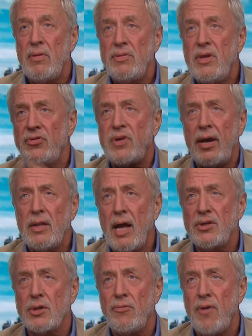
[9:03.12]
these
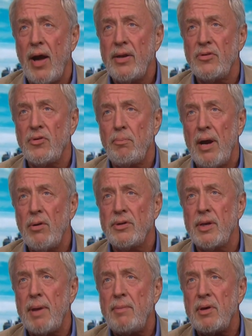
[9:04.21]
psychological findings of
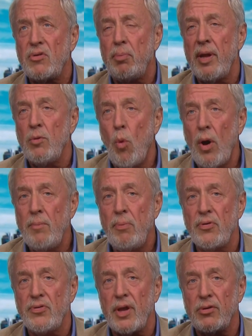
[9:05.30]
parenting maybe explain
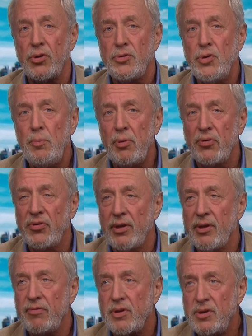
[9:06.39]
1% or
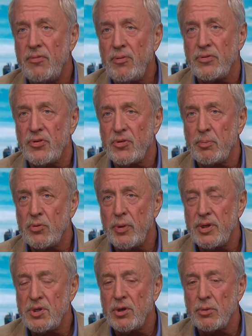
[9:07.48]
2% of the differences
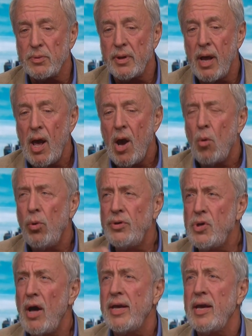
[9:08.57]
between children. Mm-hmm. We're
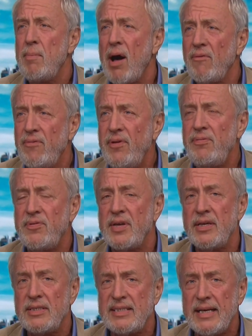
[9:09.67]
talking about
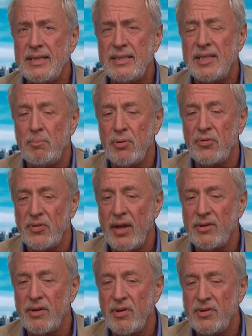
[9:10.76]
50,
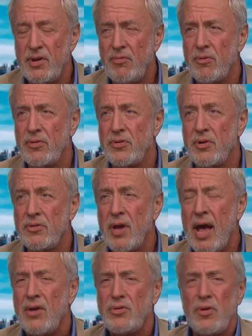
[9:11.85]
60% of the differences.
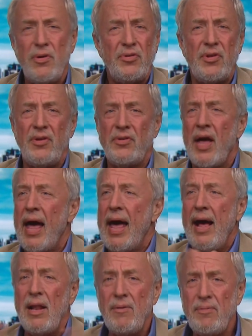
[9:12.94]
So there's this
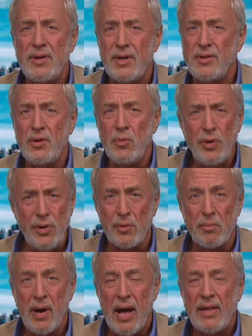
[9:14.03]
elephant in the
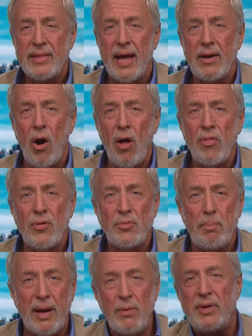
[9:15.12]
room that all those
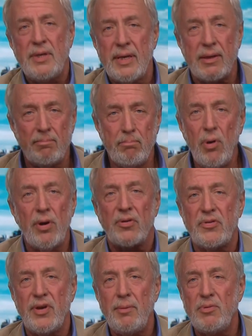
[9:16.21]
parenting books
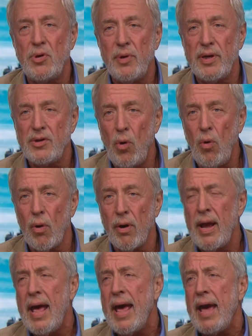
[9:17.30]
seem to ignore.
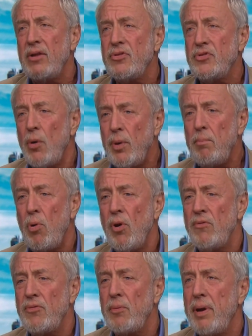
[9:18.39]
And it's so
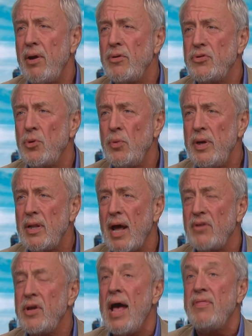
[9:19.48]
important for parents to
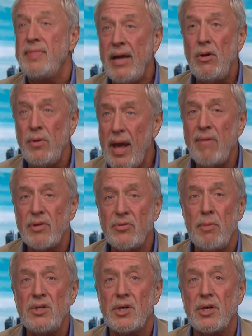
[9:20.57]
realize they don't have as
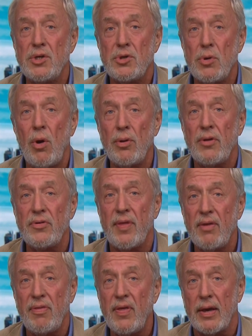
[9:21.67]
much control as they
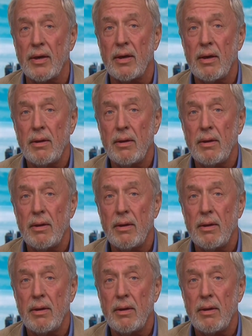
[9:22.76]
think.